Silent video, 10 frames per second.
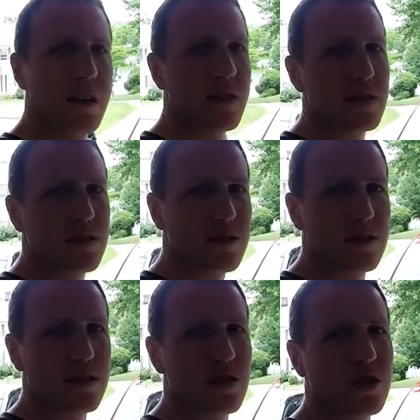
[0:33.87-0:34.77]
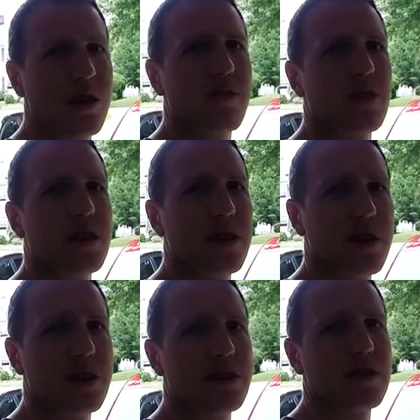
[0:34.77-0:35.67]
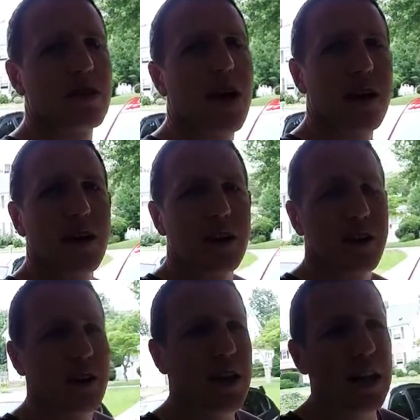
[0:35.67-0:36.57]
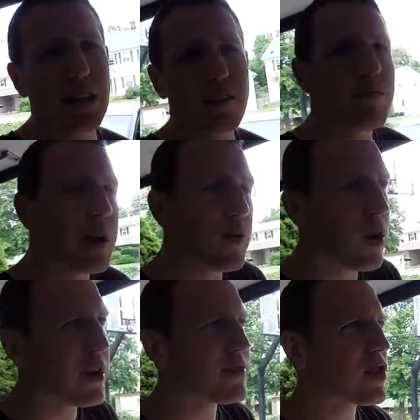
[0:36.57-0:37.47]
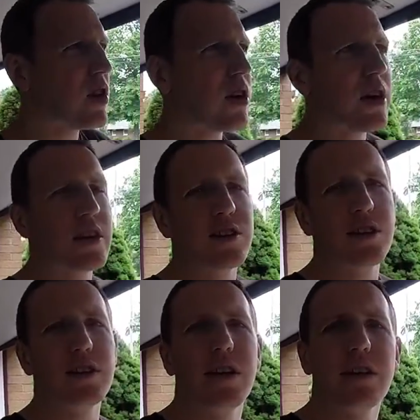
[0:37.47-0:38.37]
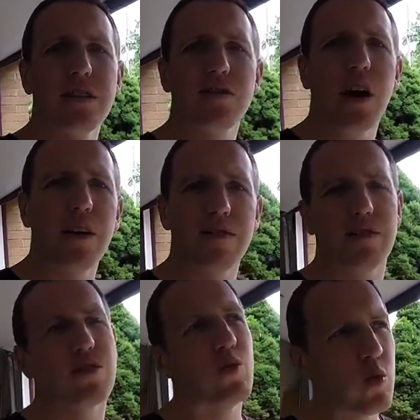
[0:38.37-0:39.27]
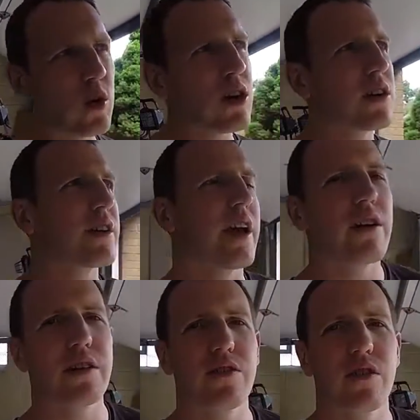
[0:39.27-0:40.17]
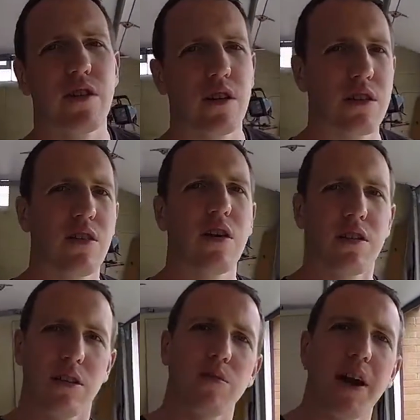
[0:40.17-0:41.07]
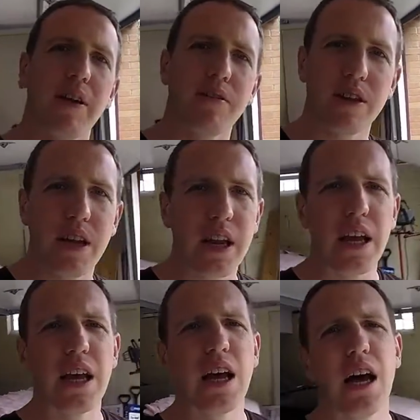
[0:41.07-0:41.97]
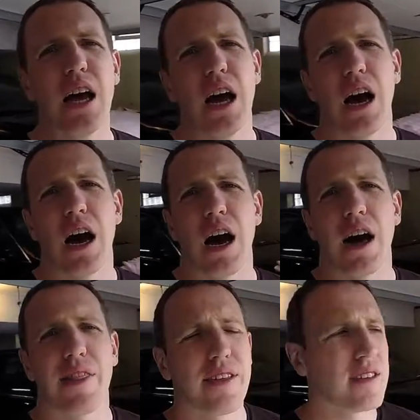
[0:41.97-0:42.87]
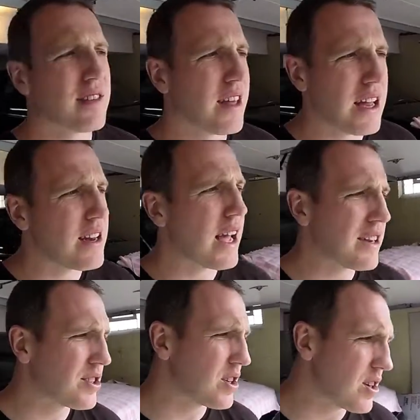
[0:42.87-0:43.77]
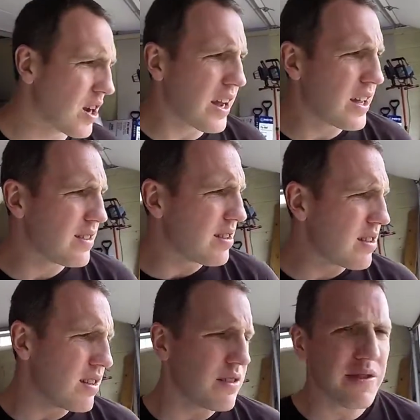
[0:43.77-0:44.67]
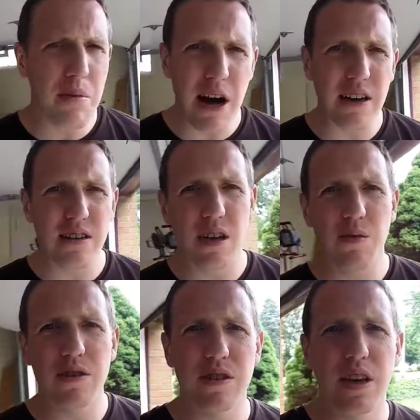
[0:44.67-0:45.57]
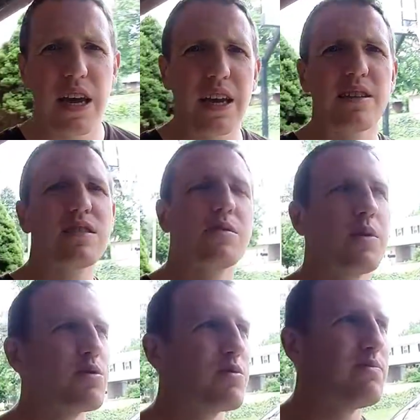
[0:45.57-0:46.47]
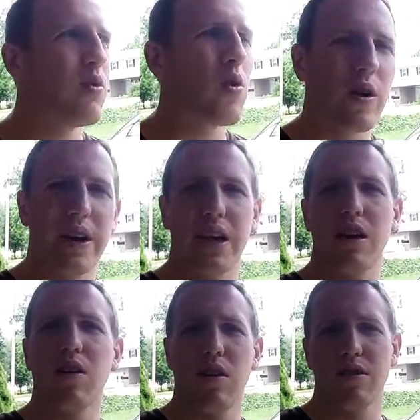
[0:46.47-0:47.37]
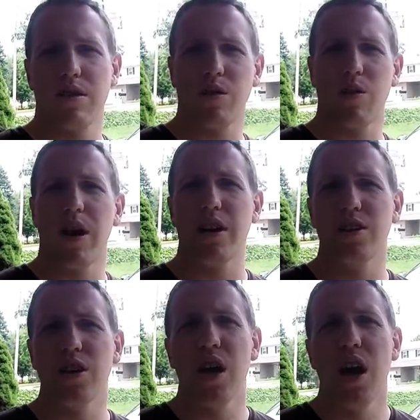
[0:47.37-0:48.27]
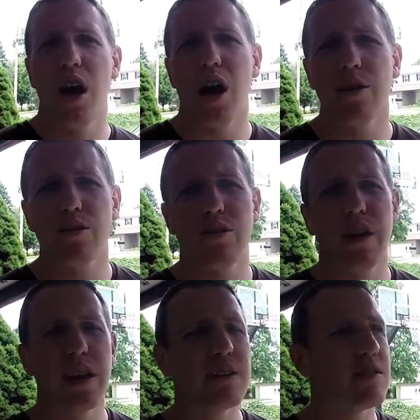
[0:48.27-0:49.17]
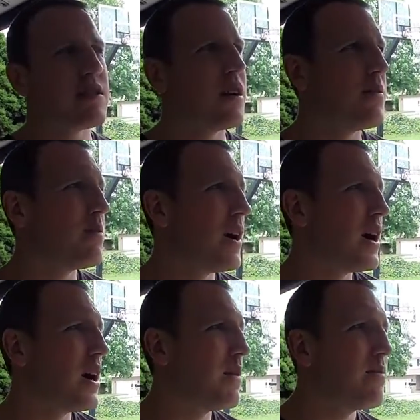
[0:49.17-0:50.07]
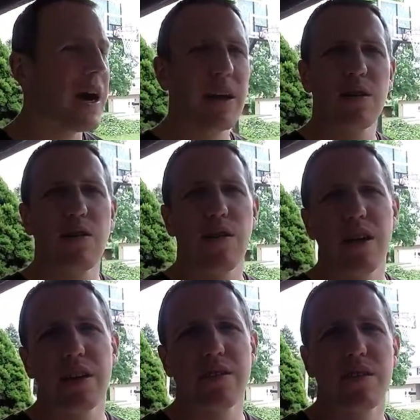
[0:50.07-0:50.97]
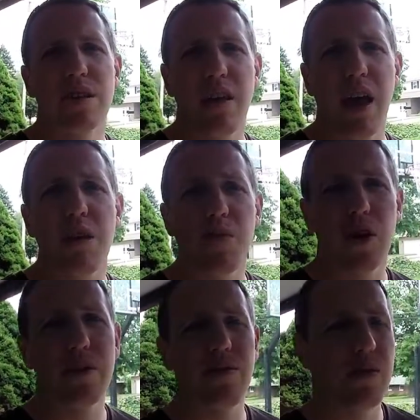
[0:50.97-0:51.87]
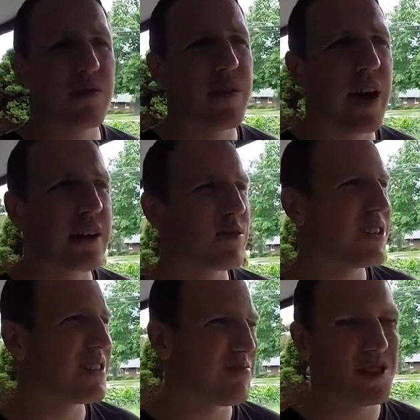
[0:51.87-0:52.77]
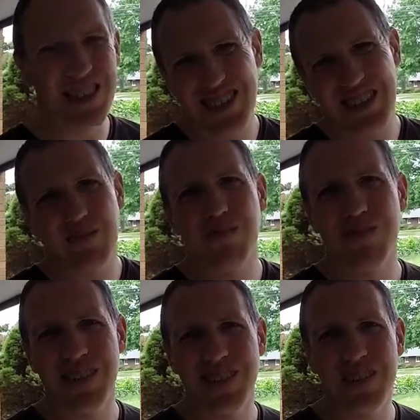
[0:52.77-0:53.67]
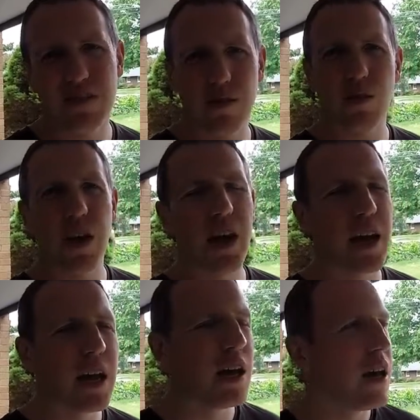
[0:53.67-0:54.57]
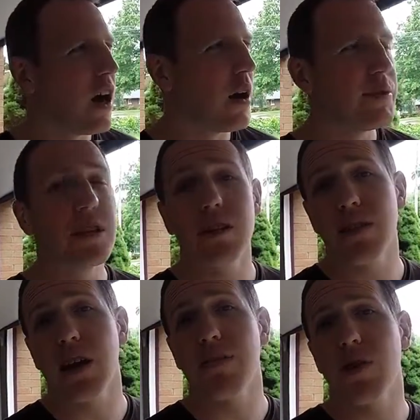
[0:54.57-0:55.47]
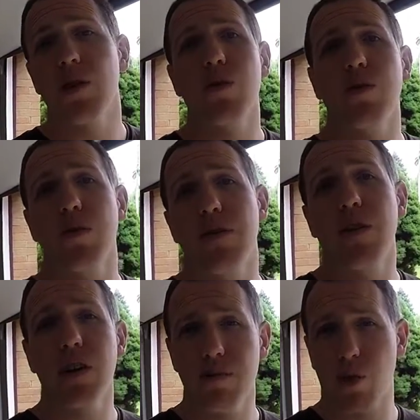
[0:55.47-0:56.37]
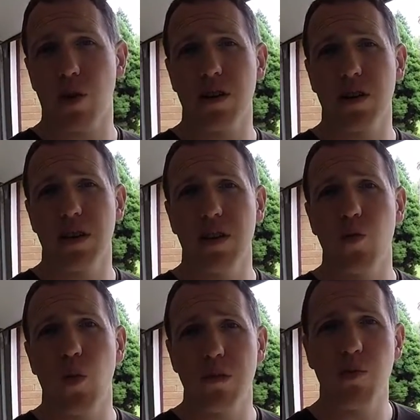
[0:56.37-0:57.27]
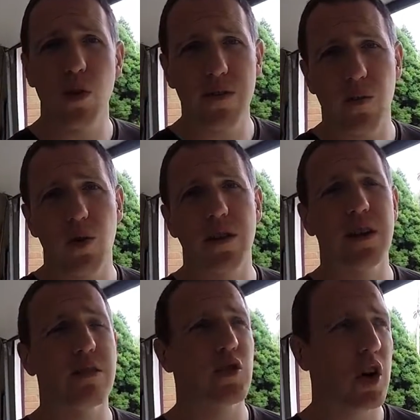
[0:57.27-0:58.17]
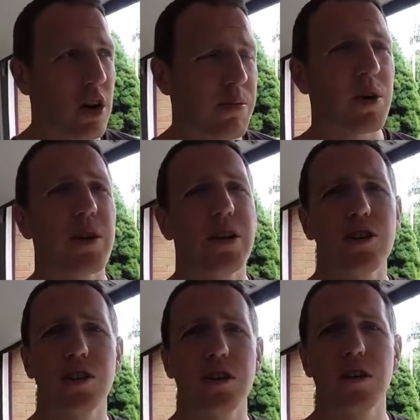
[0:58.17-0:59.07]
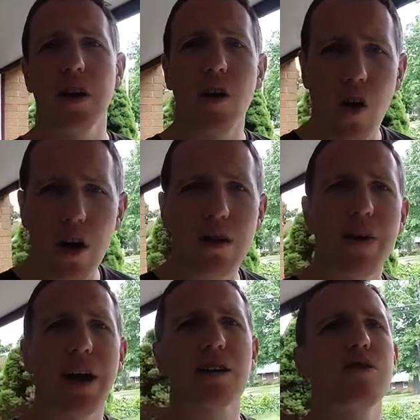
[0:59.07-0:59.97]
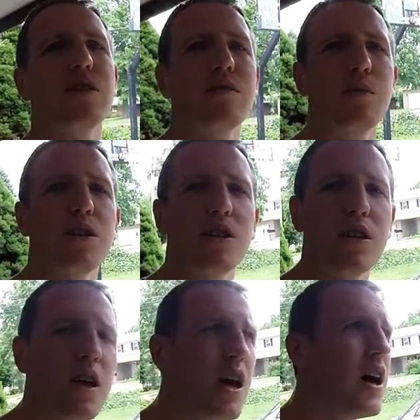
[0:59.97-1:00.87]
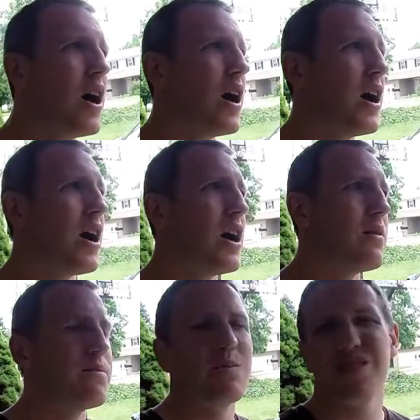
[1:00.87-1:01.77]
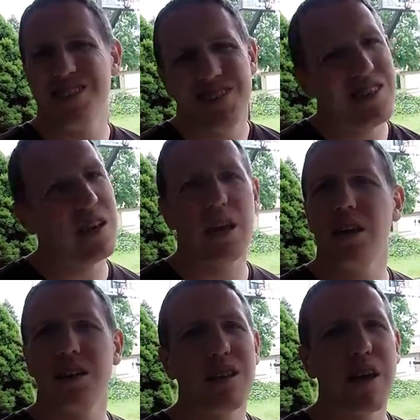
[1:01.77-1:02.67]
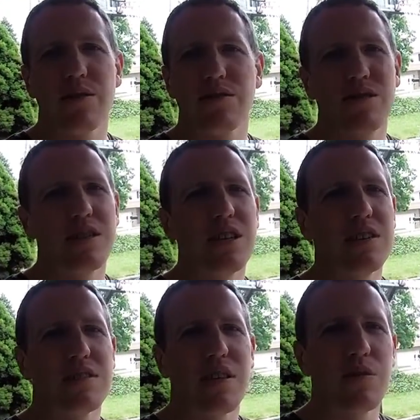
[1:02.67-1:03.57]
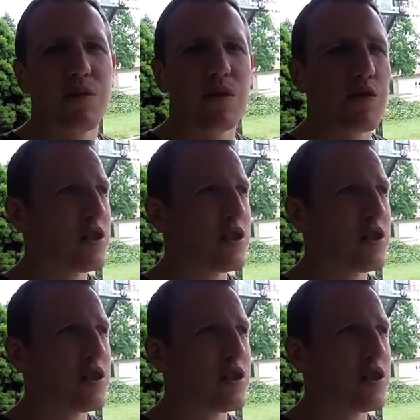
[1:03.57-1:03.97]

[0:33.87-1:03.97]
this Chevrolet Sonic. That is my wife's car. She daily drives it to work, carries our daughter around in it. Things of that nature. And, you know, if I'm honest, I will say it's the most boring car in the garage. Other than some minor things that came on it from the factory, it's pretty just, it's okay. It does have, though, very importantly, the 1.4 liter turbo engine, an automatic transmission, heated leather seats, sunroof,